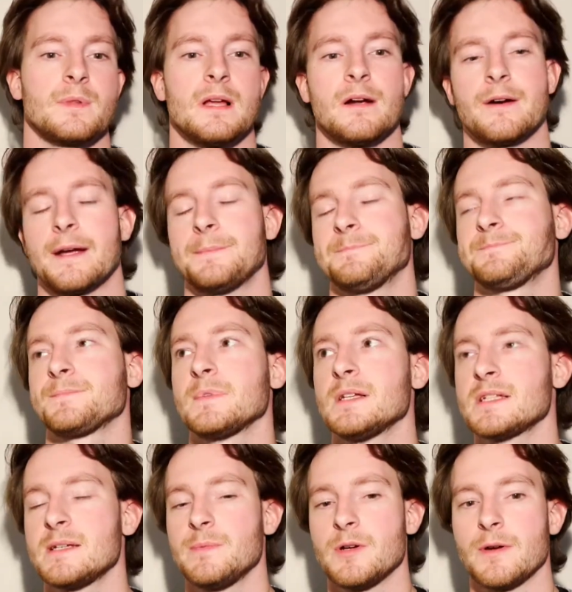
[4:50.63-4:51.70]
All right, let's
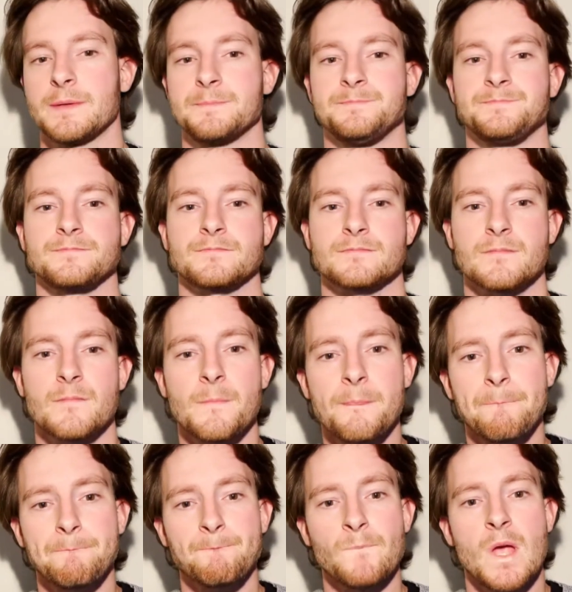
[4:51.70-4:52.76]
keep going.
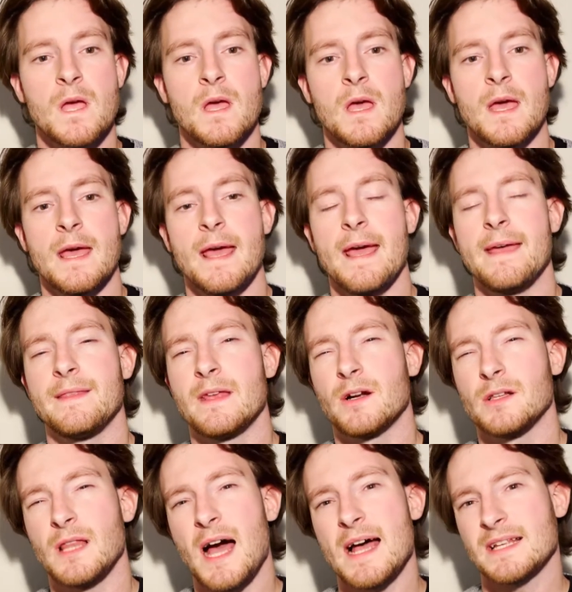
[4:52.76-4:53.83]
And then our
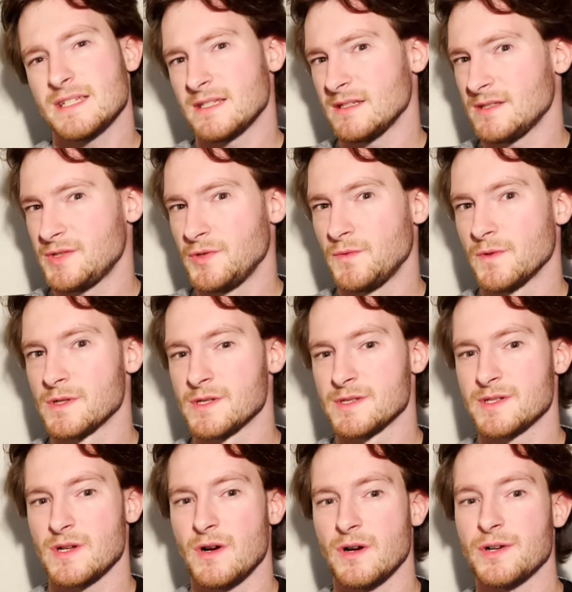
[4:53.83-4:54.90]
last 2
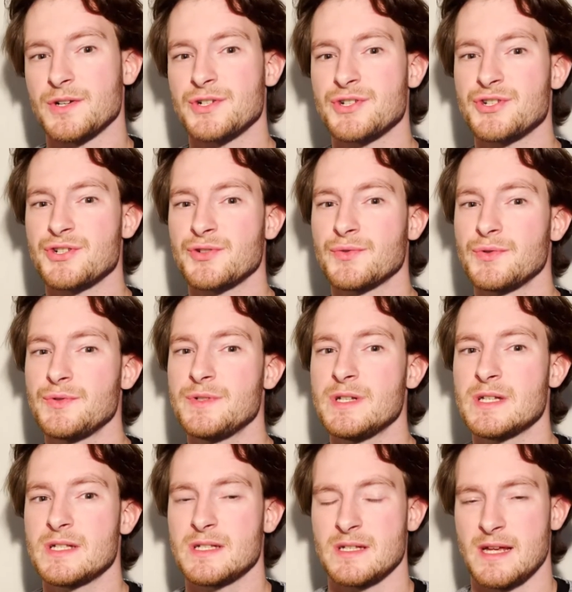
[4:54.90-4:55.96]
words are
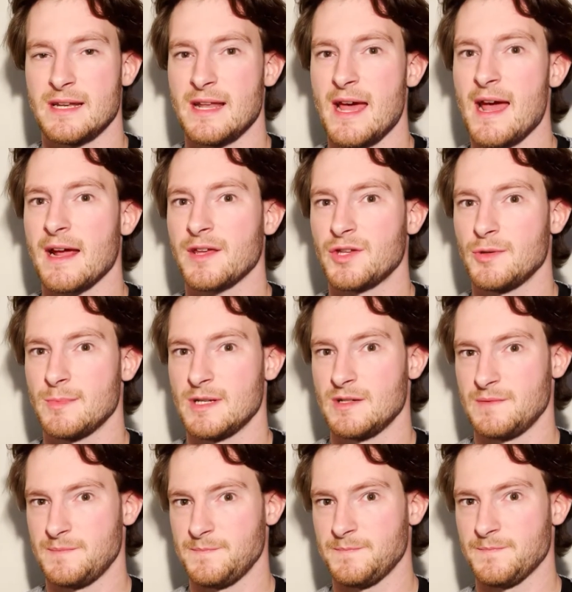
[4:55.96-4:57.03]
shrewdness and
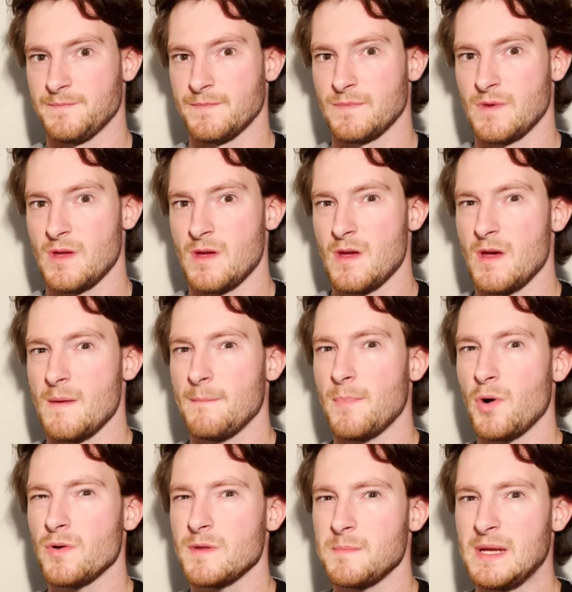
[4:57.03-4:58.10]
acumen,
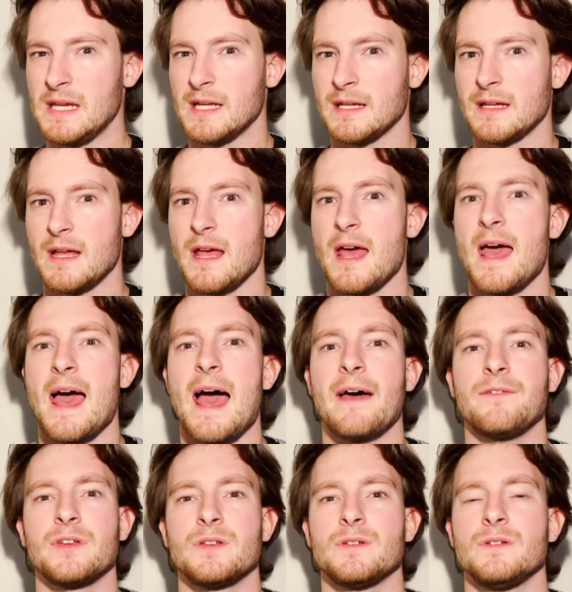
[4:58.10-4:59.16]
both meaning
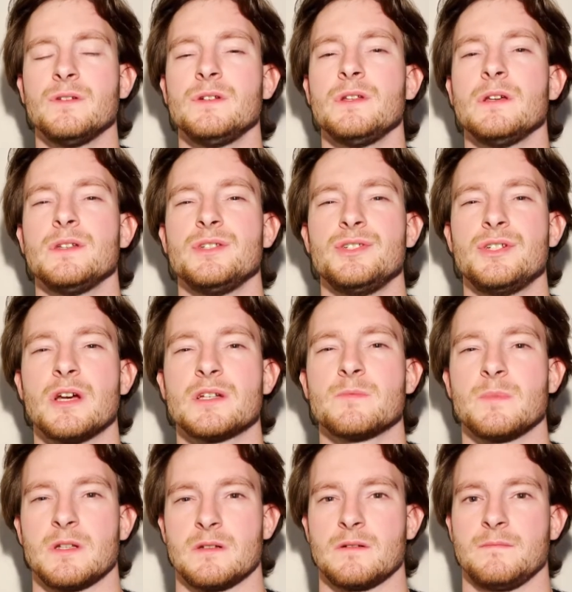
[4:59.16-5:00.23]
having good
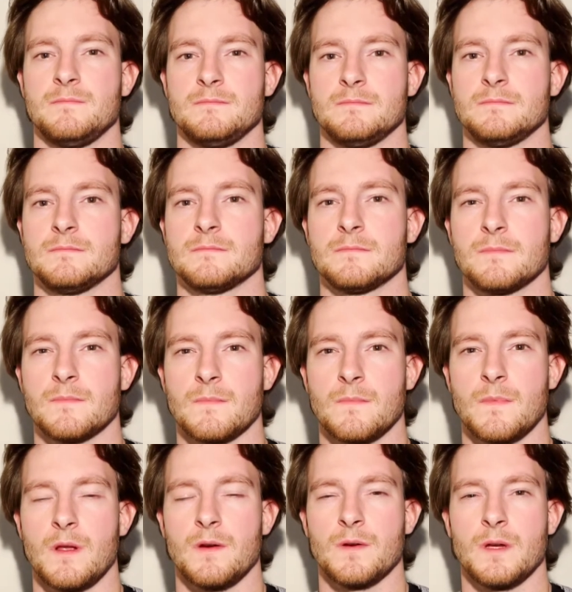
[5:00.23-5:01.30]
judgment.
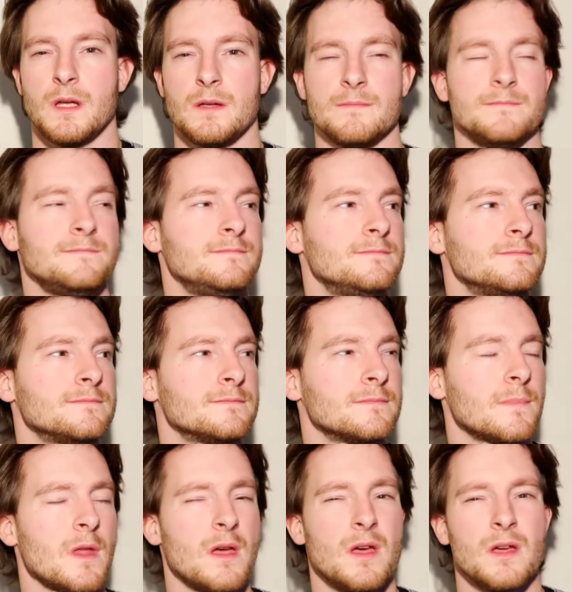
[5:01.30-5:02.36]
Okay?
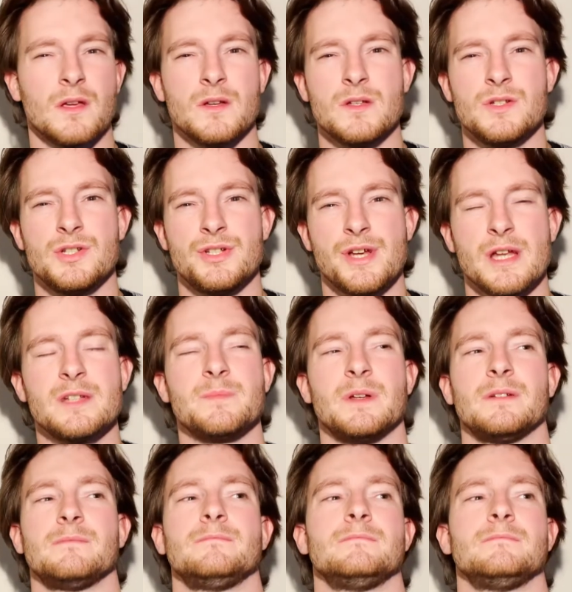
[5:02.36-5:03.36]
Good judgment.